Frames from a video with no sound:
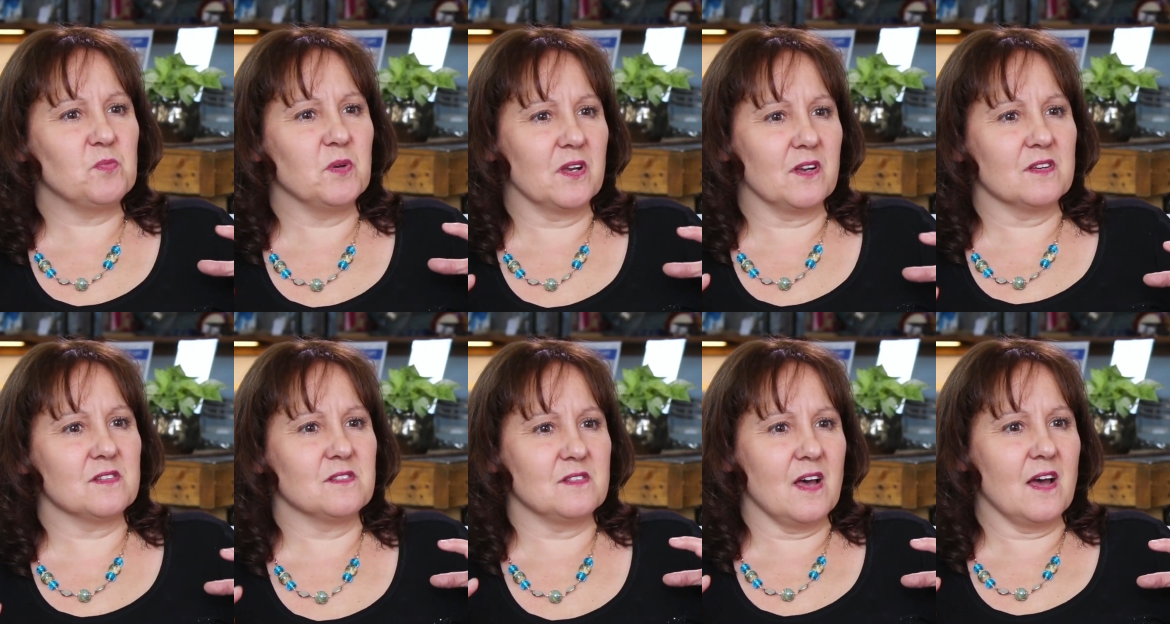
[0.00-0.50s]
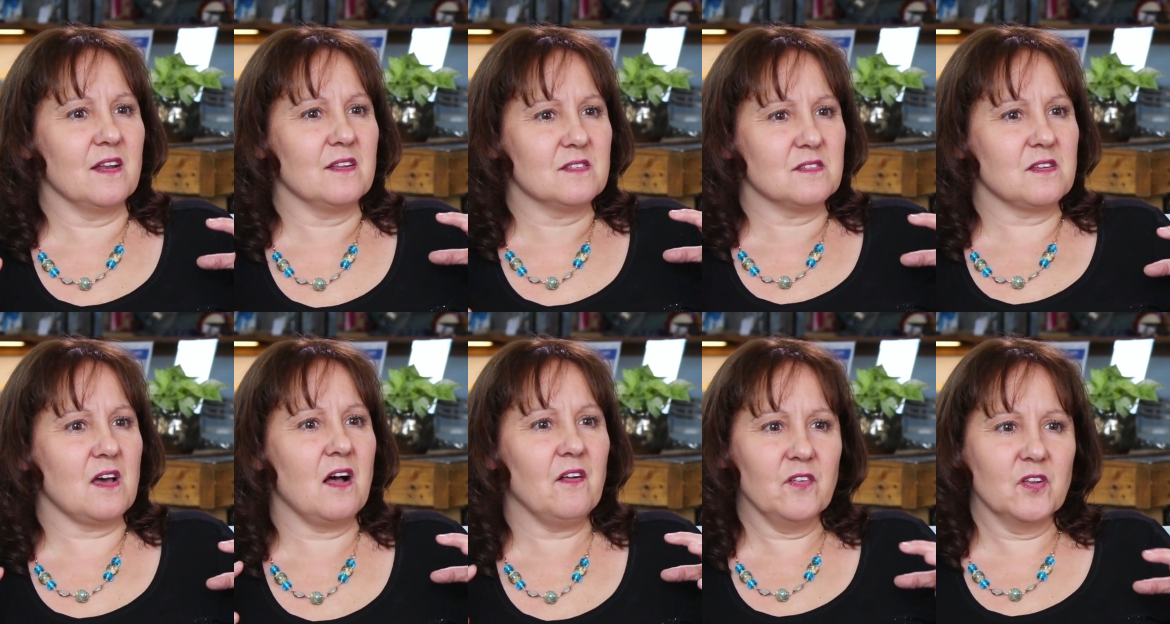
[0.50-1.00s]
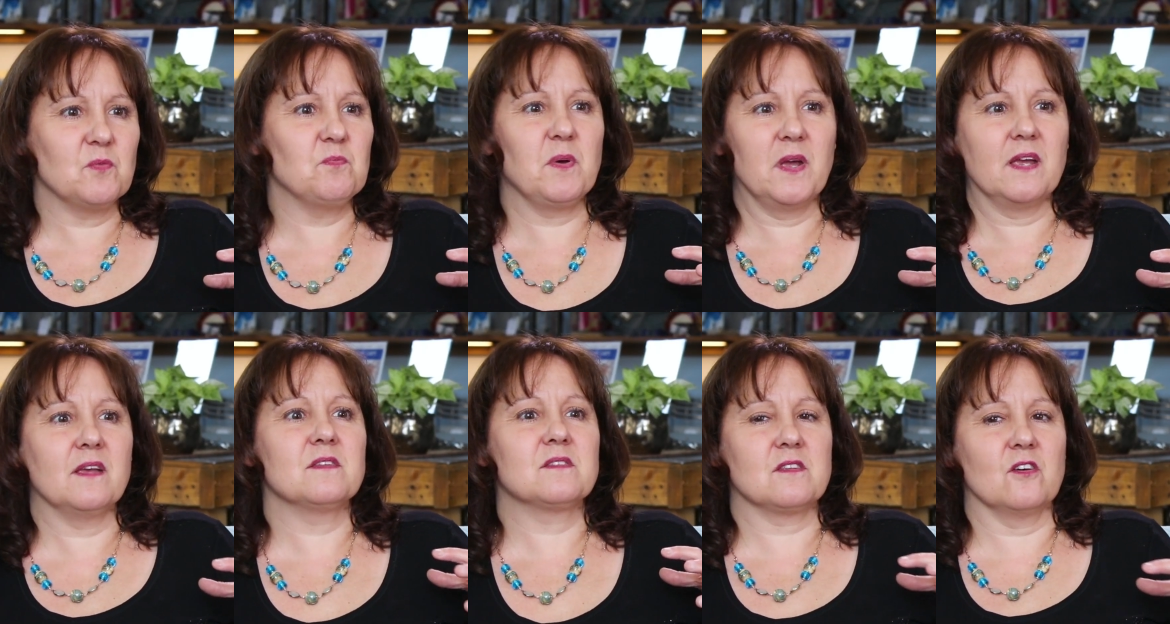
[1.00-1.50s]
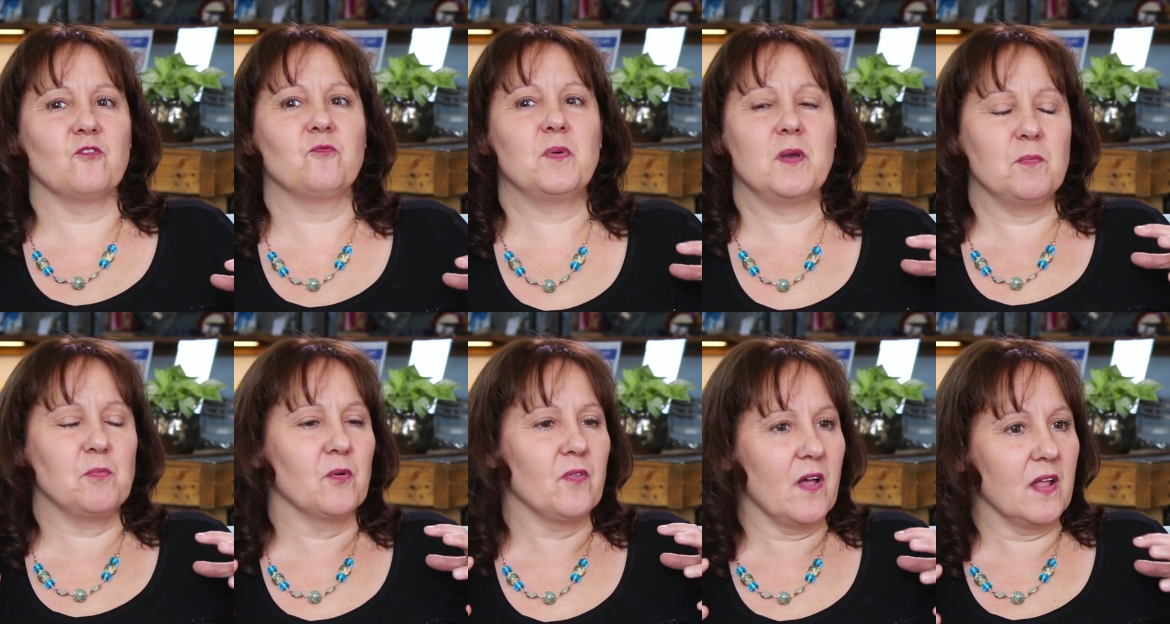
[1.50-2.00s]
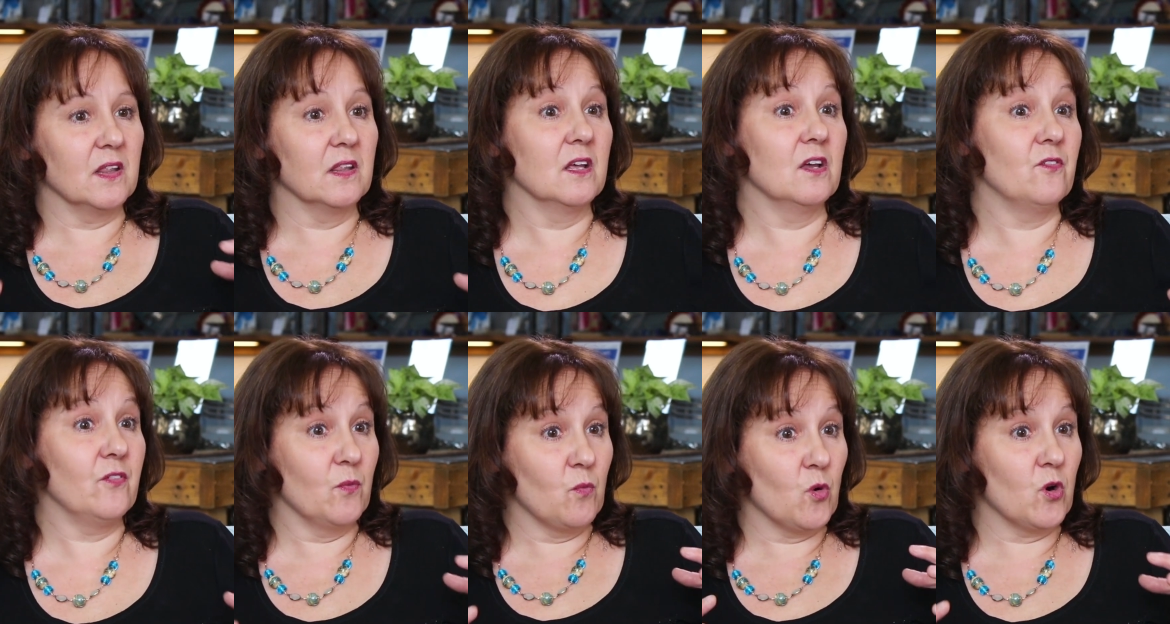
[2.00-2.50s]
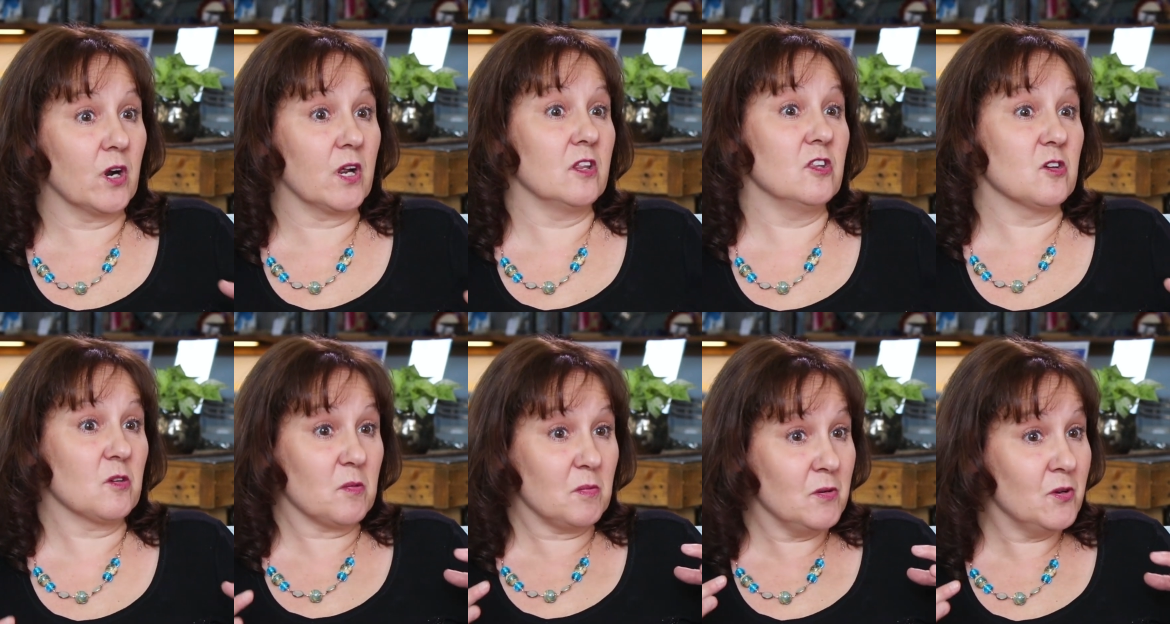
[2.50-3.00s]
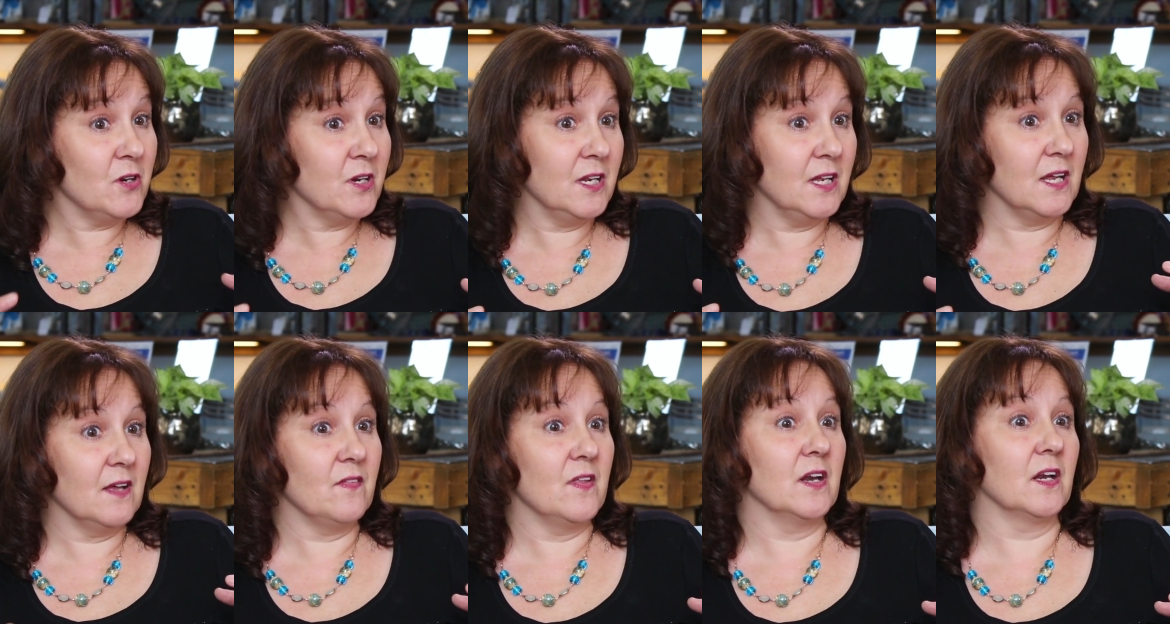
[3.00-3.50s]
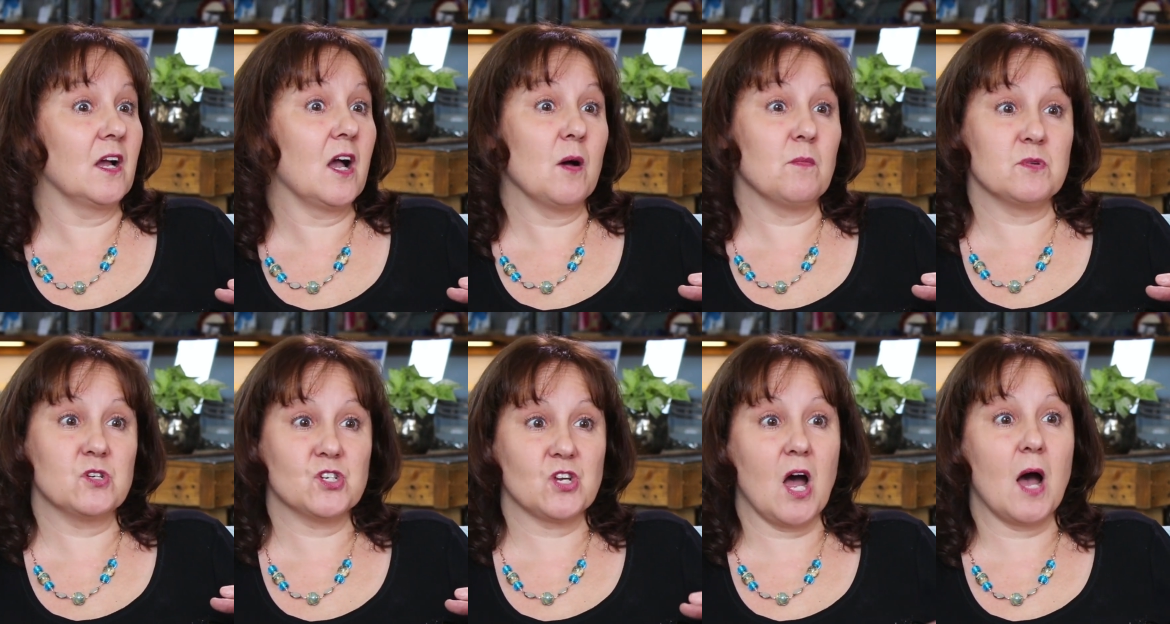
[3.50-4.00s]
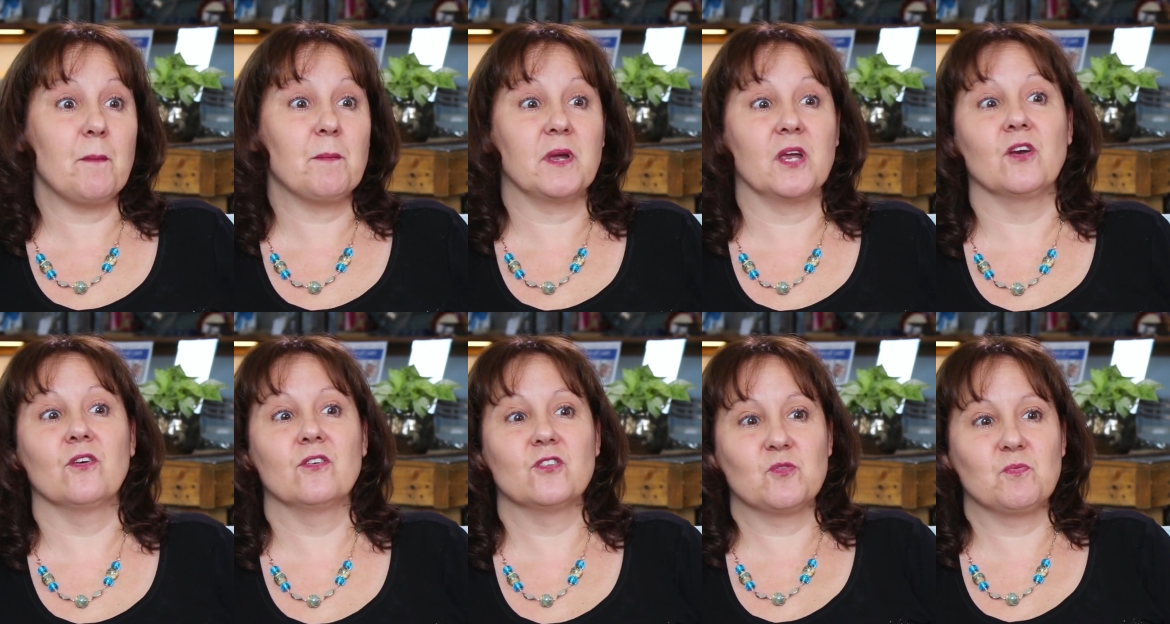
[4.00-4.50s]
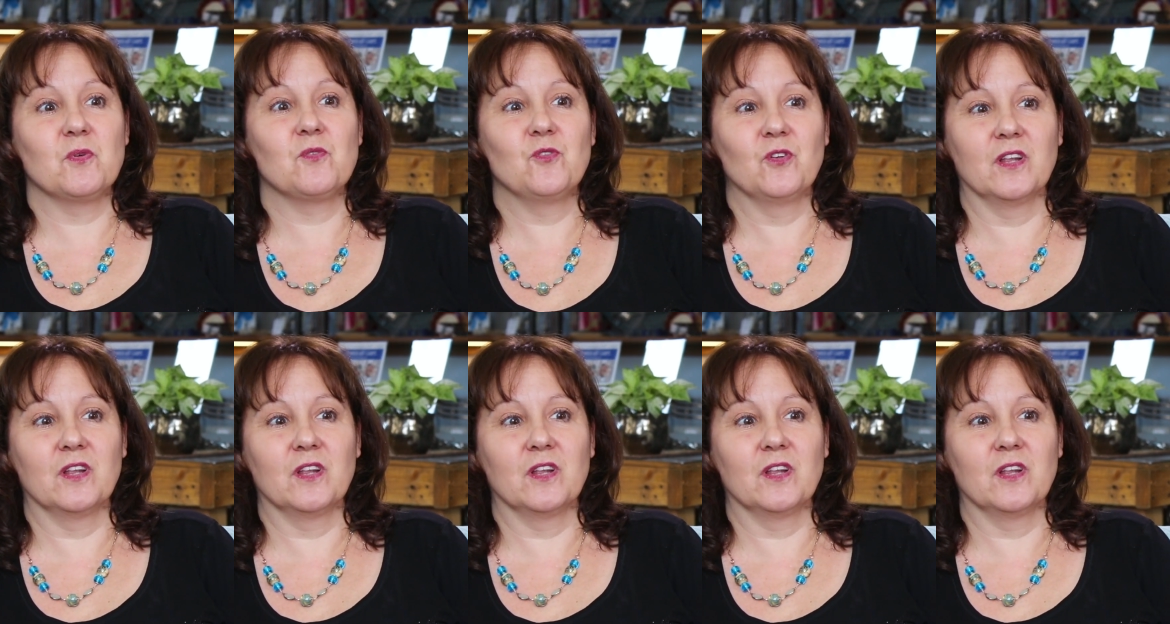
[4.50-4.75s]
because that solid base of people that live and work in the community and then come shop here has been